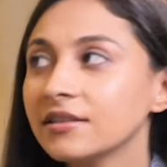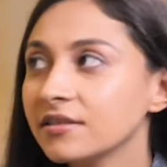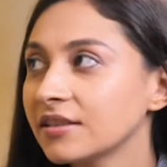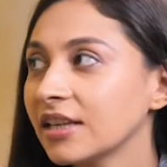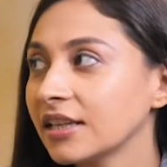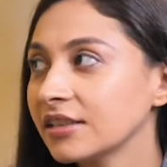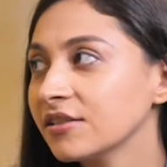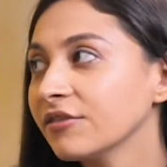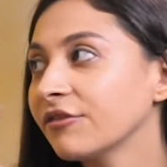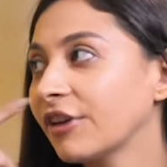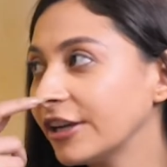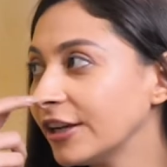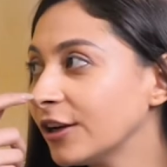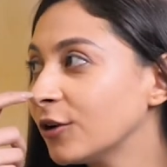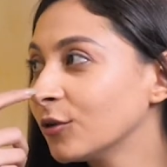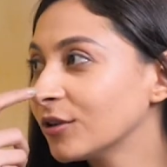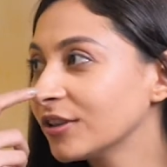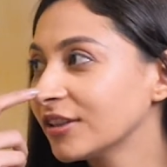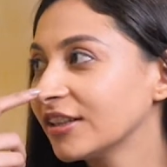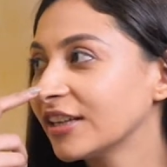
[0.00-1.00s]
That's a very
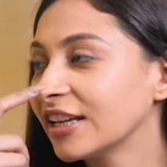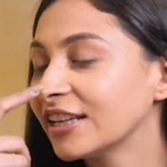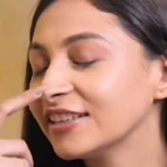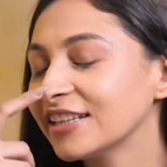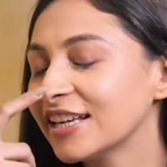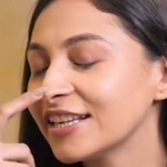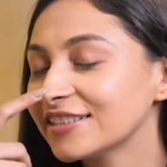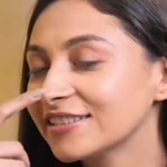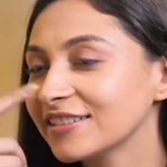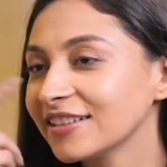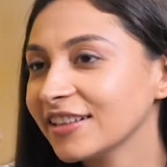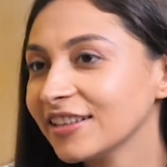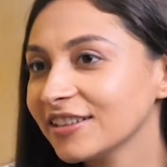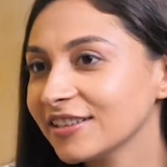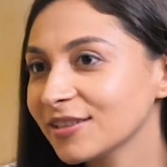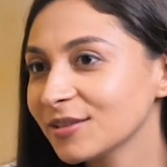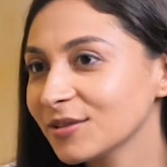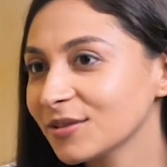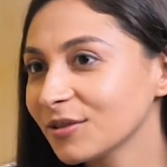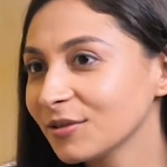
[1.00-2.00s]
good thing. And yesterday,
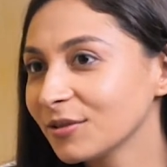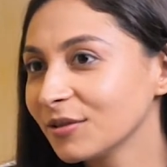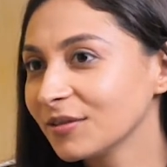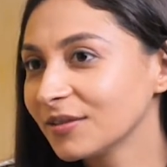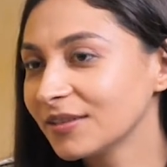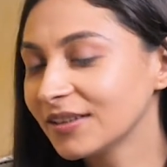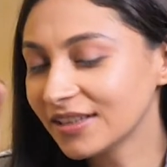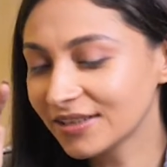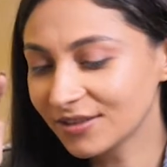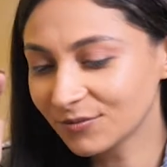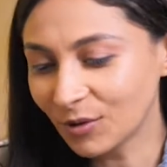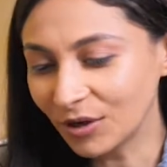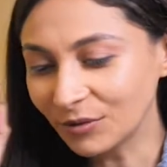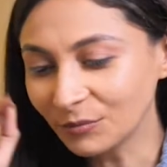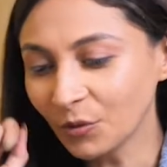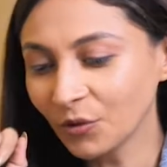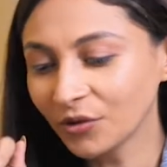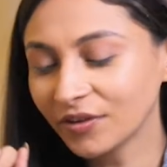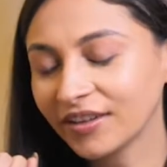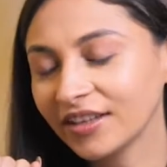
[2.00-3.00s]
there's one
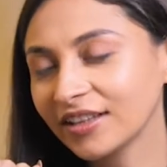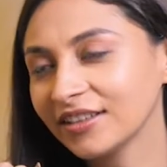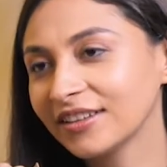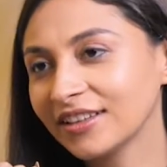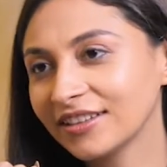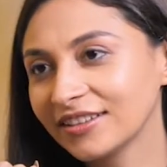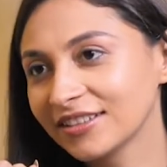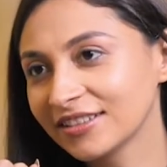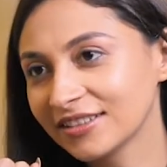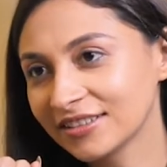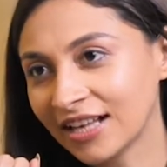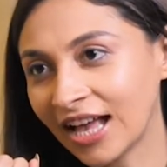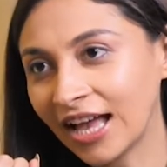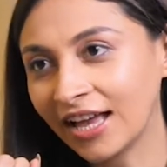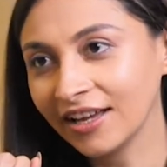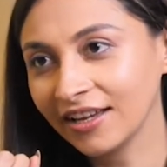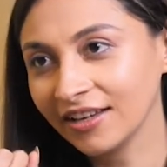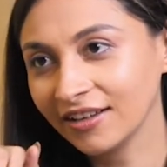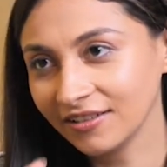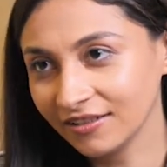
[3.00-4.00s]
more thing that this
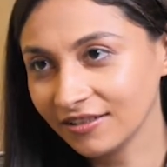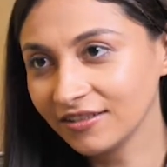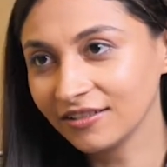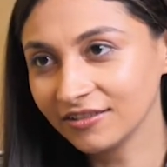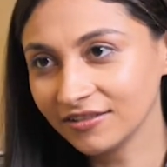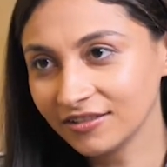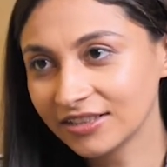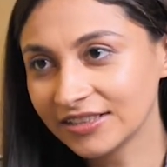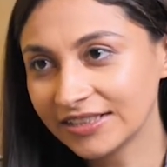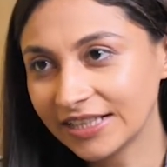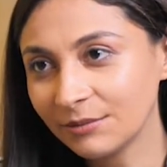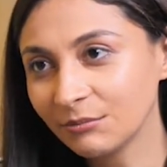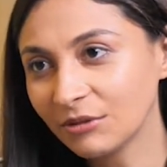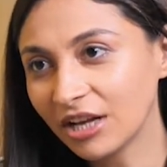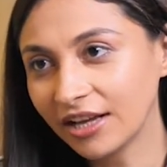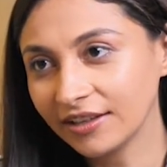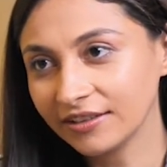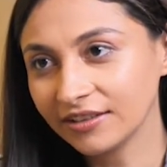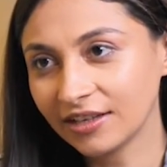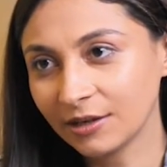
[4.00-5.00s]
guy, the same
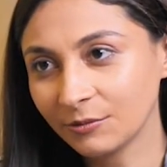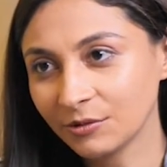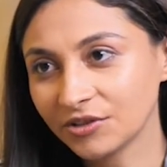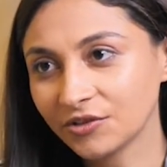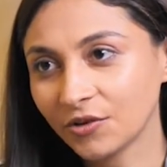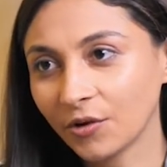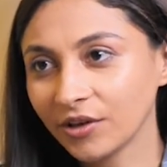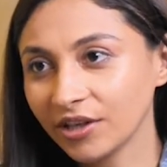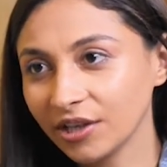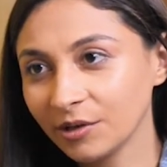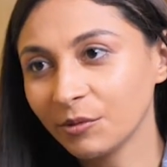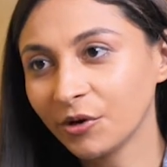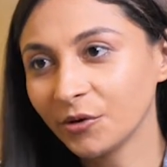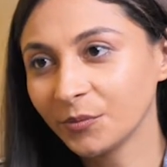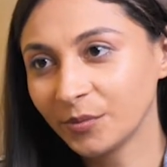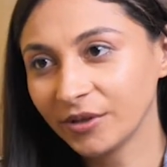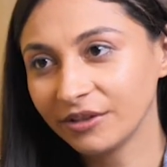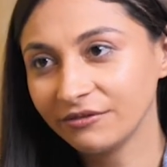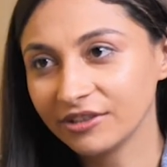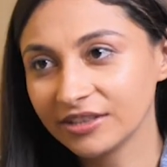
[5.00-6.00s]
guy that I was talking about
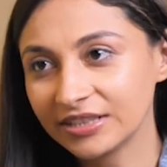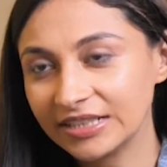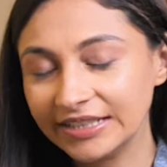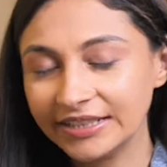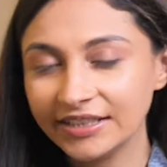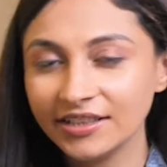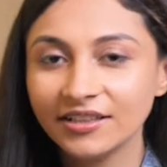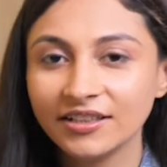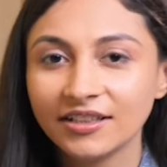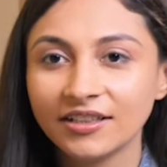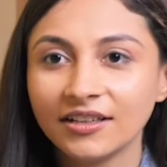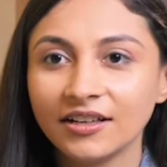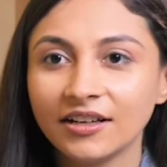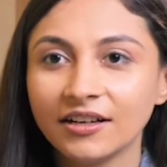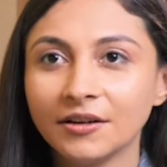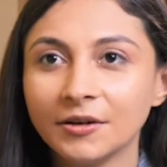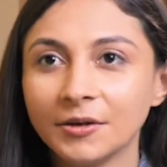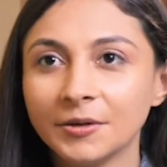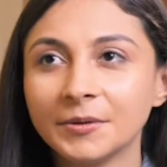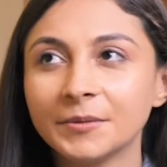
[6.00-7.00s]
previously,
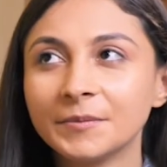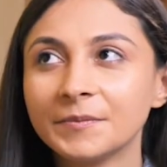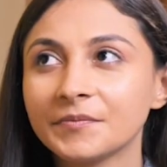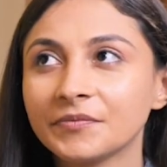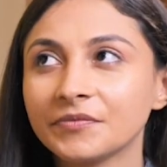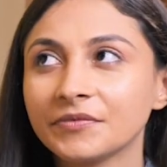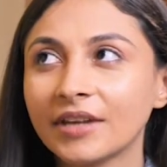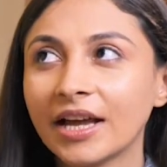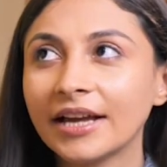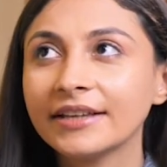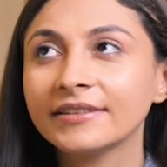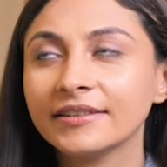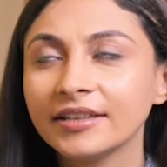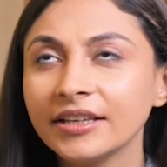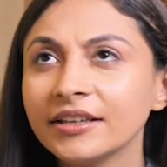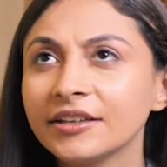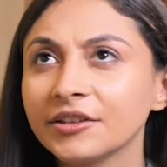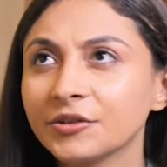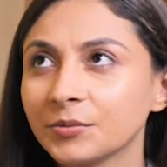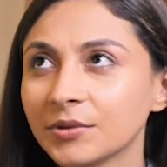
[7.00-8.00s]
I
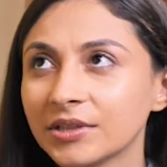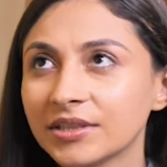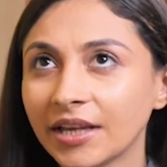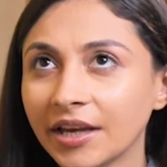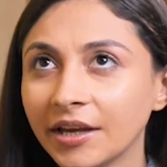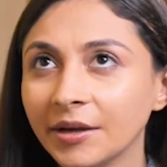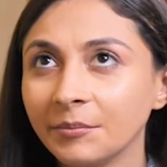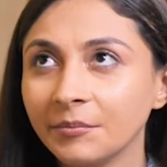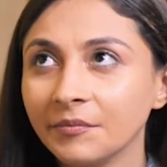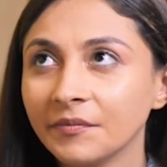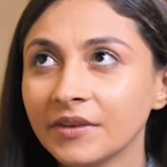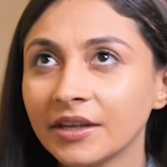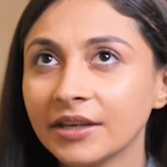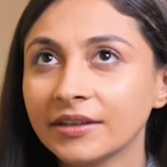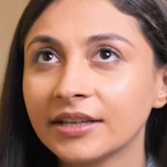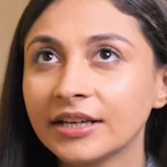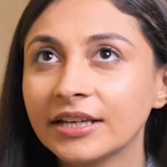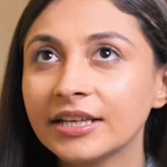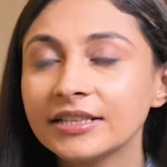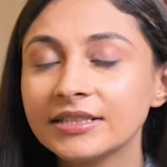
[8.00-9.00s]
think it was him,
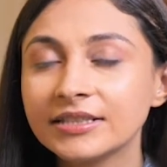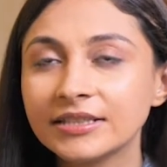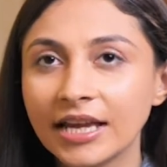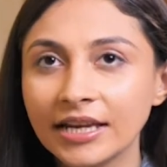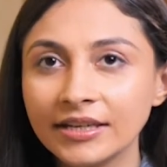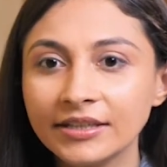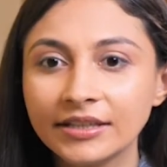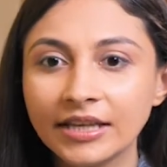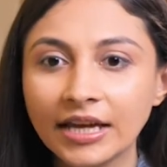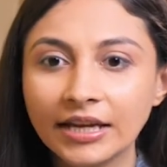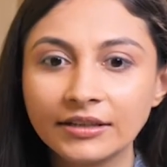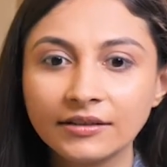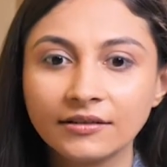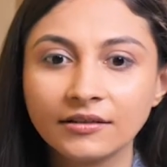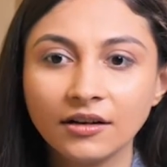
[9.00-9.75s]
that he said that